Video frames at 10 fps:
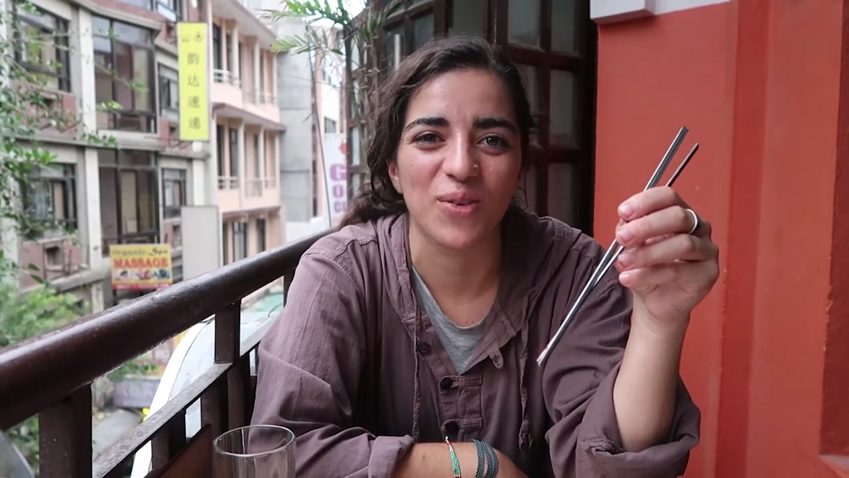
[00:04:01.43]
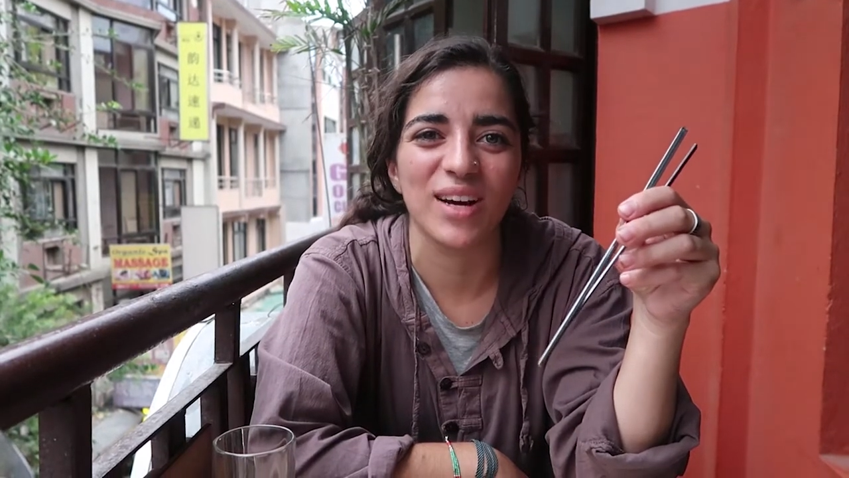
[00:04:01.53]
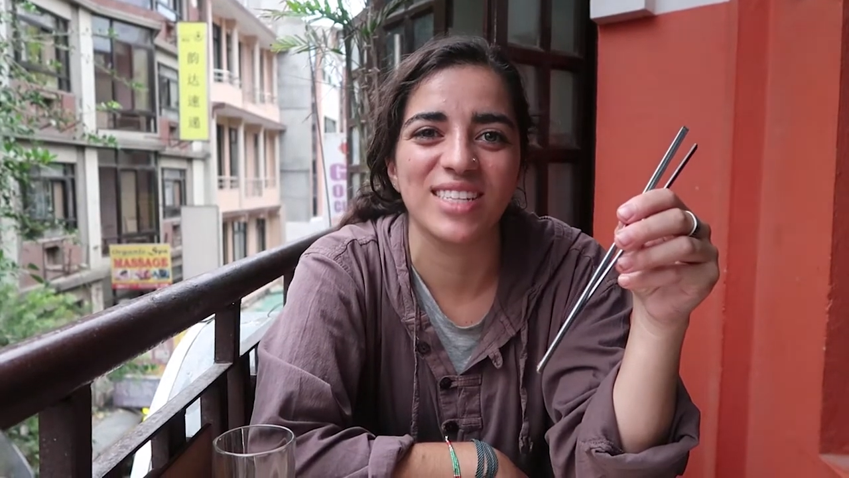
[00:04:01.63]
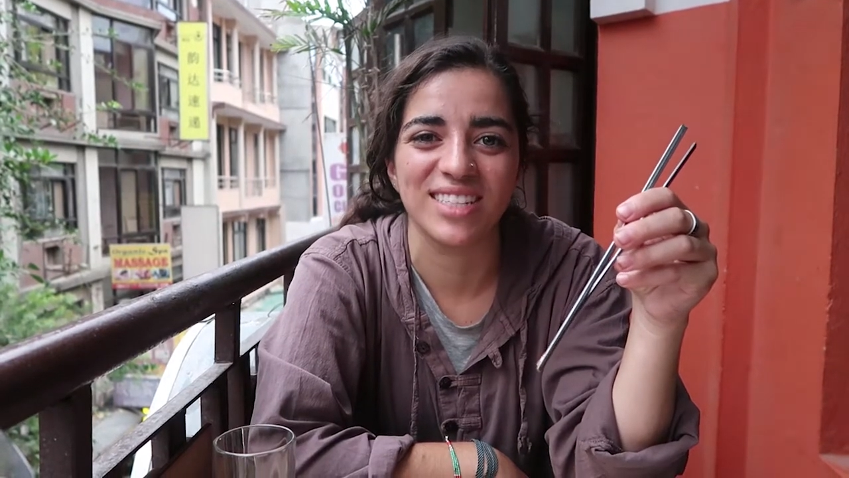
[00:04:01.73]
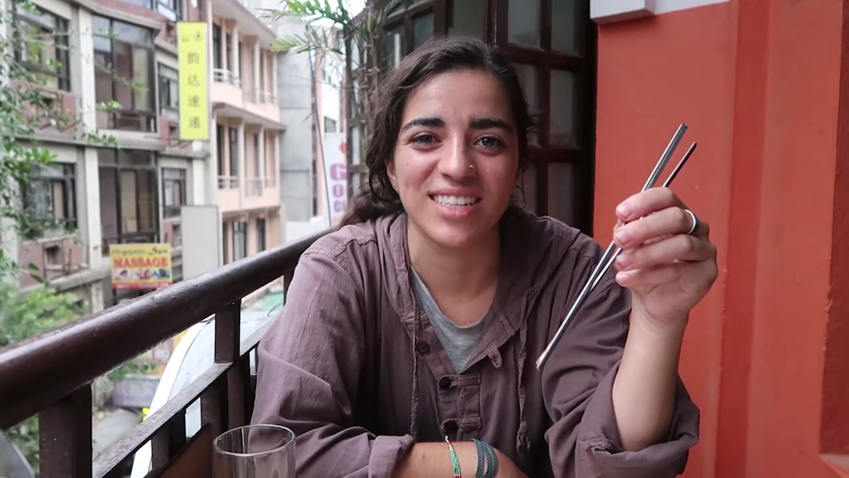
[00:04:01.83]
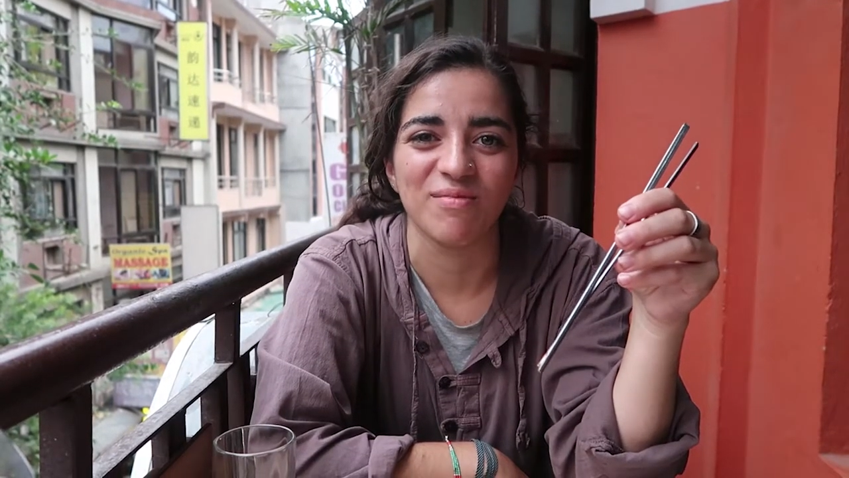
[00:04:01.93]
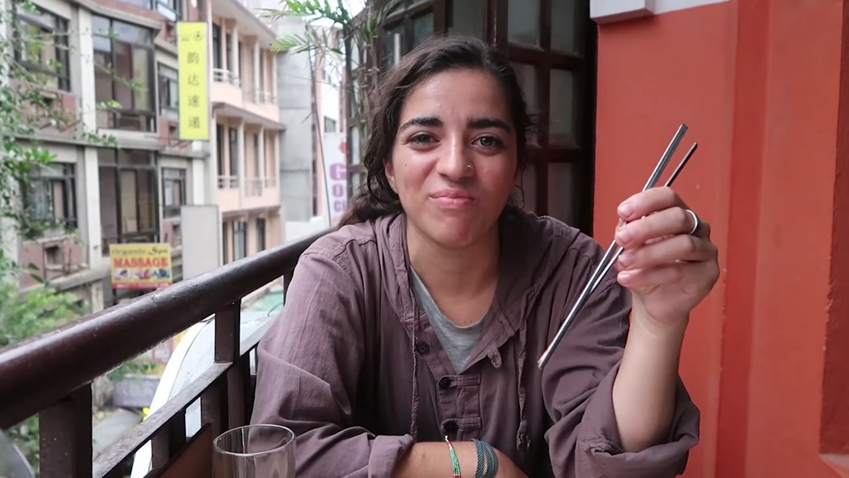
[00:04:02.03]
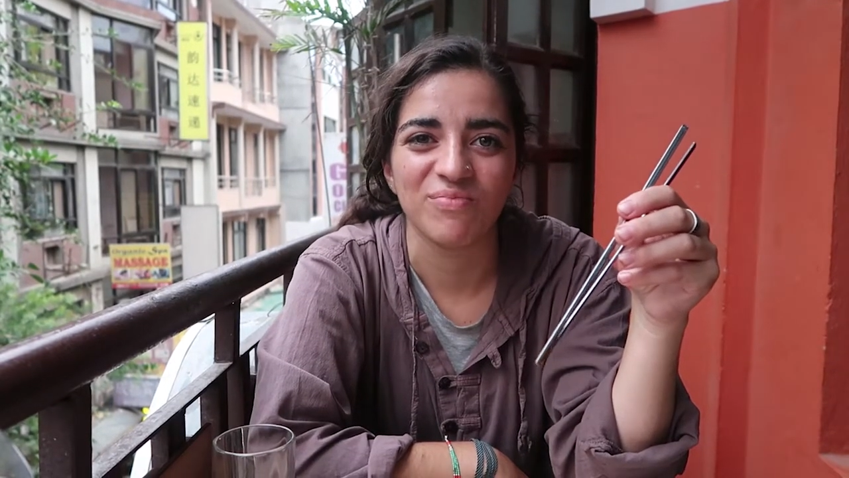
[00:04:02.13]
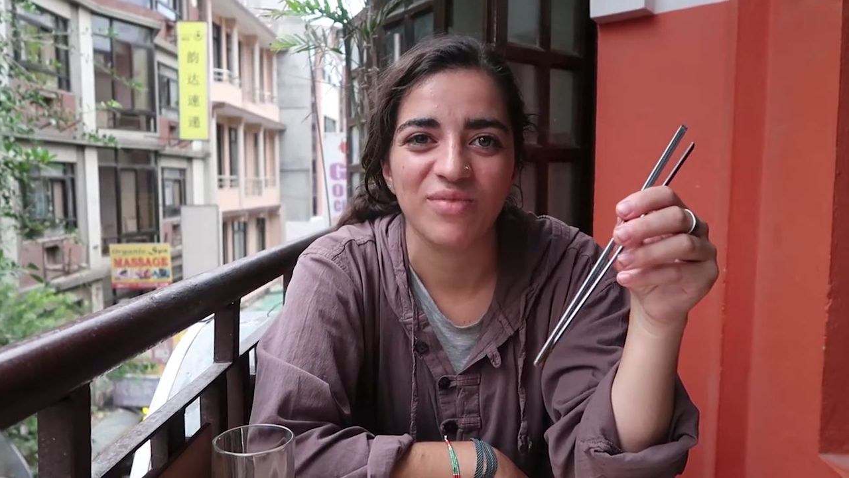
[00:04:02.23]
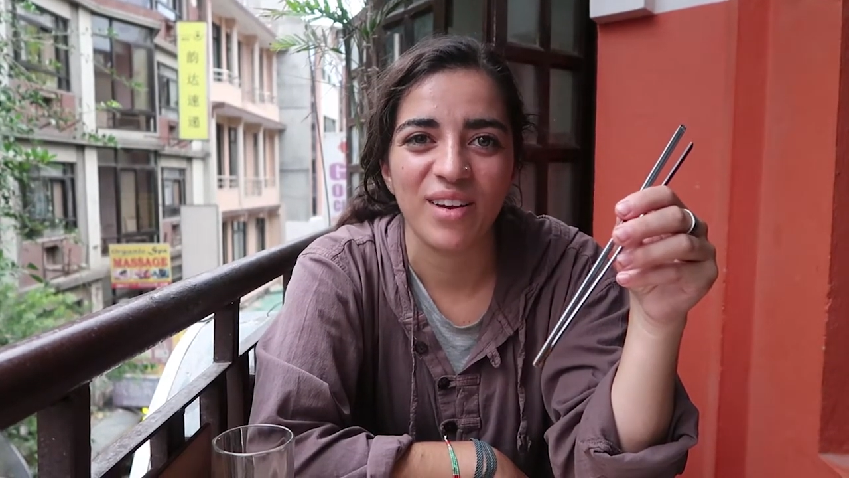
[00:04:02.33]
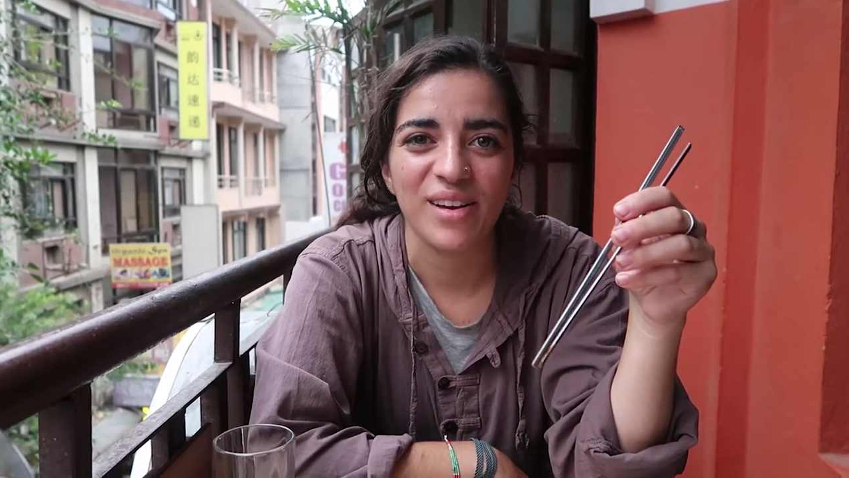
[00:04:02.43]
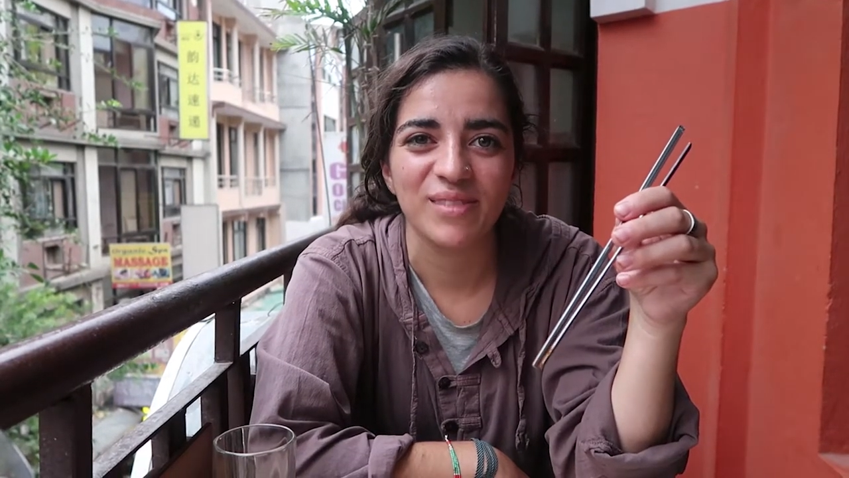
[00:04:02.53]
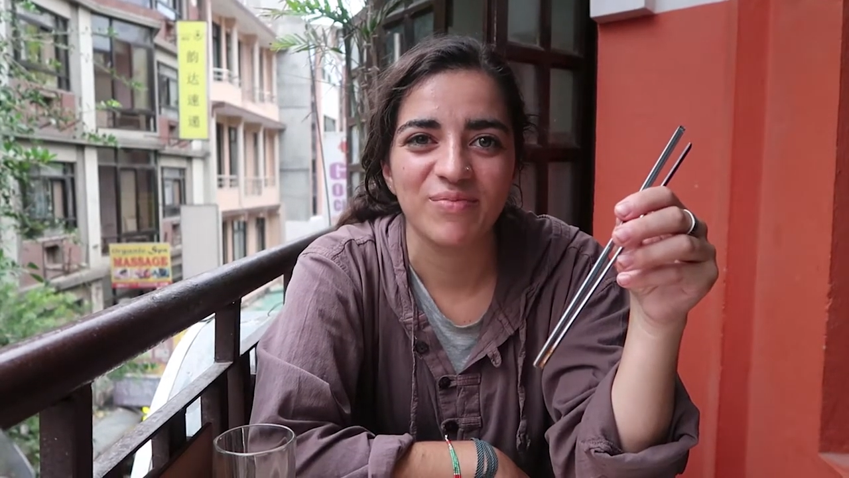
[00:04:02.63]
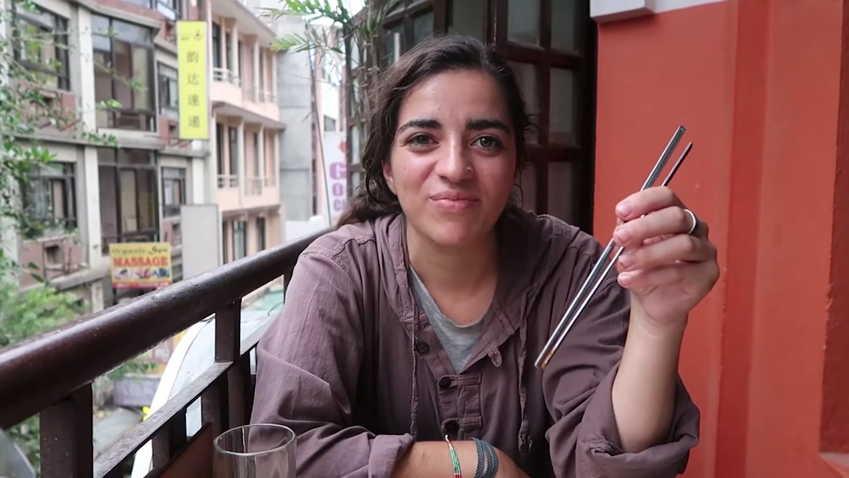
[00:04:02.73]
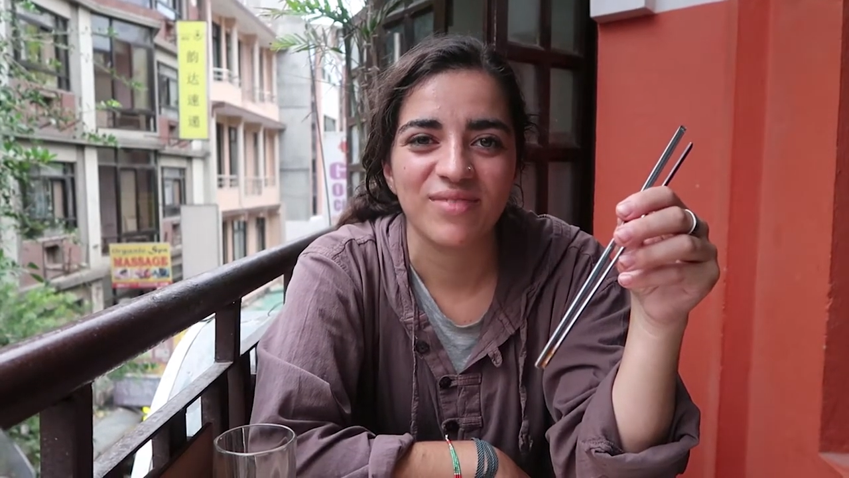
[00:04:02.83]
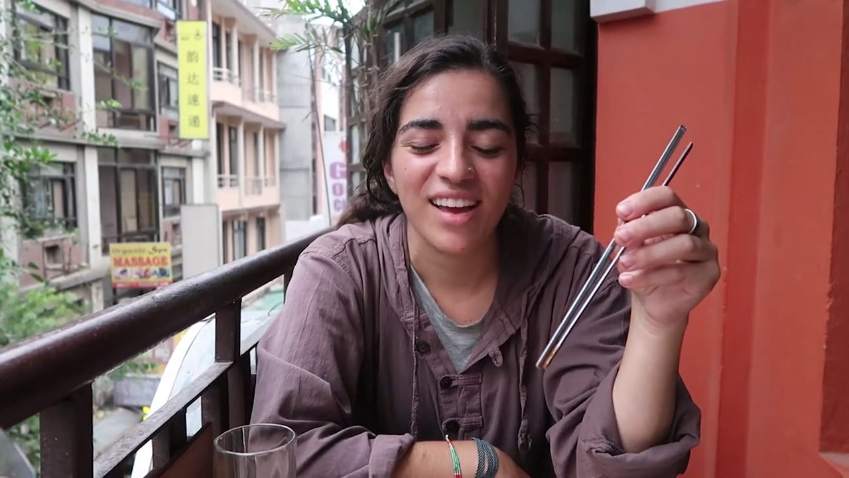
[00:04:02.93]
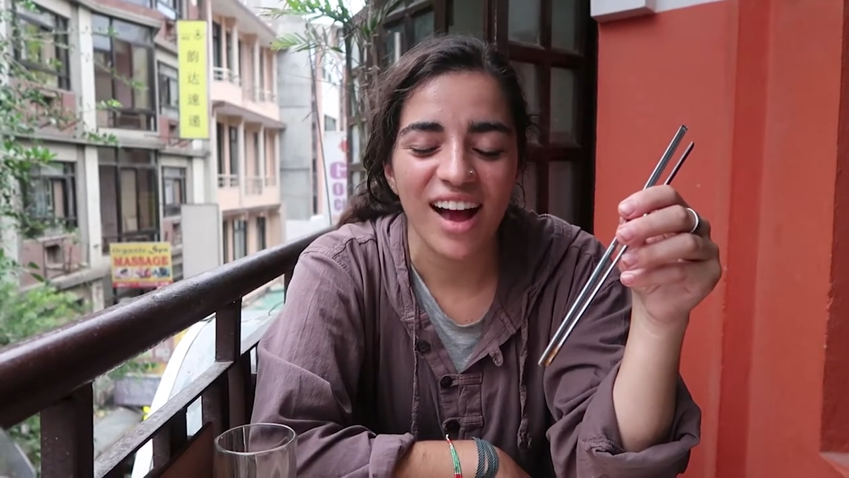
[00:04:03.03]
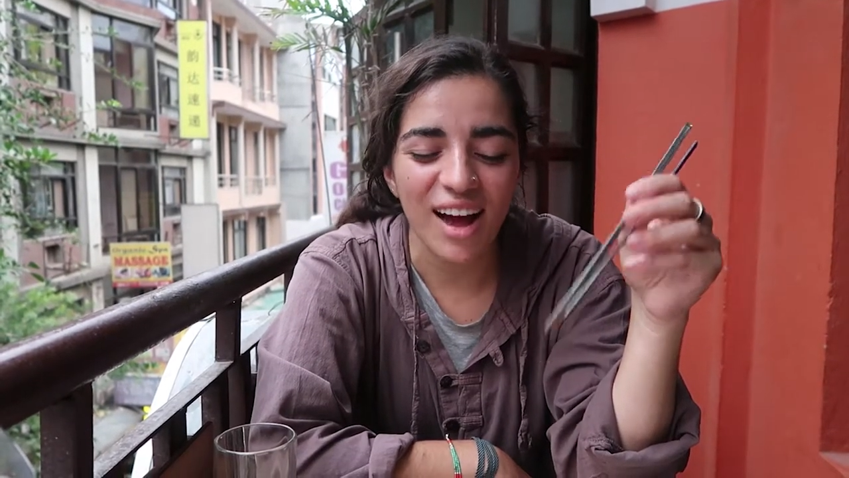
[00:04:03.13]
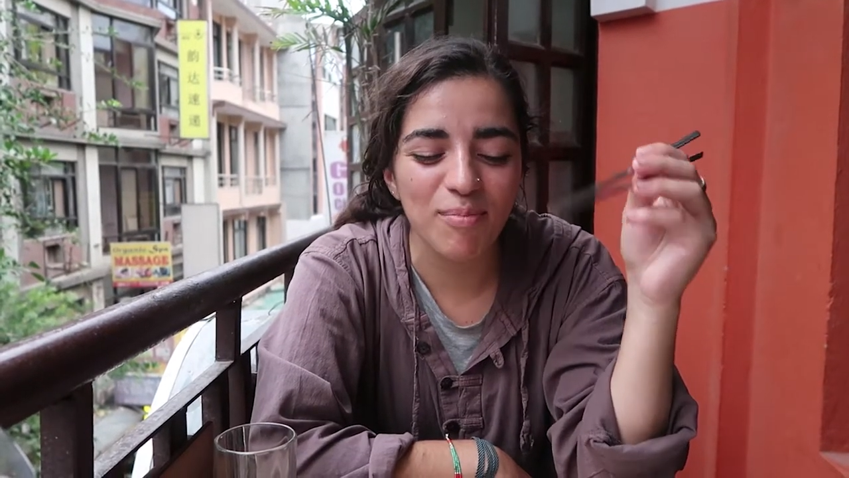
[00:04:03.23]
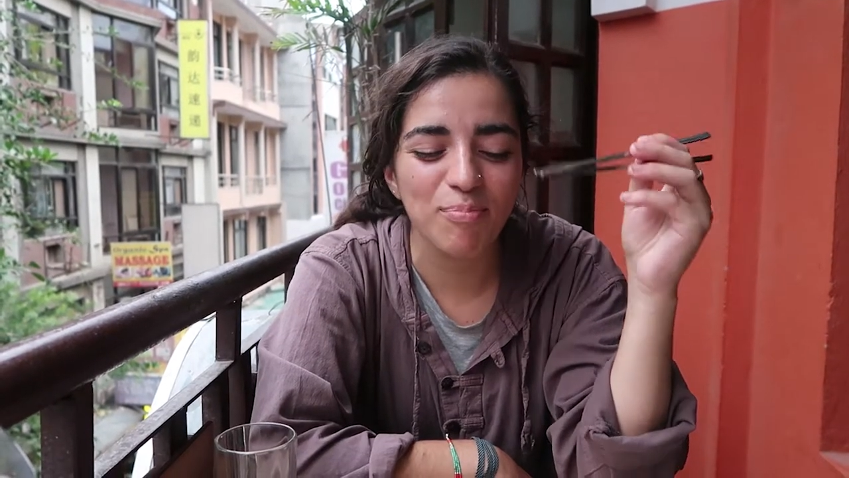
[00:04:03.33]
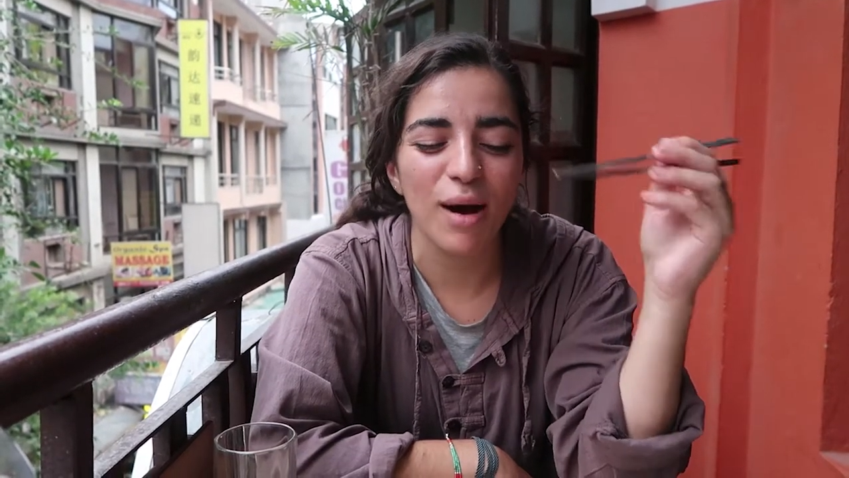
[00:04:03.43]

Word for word: question? I'm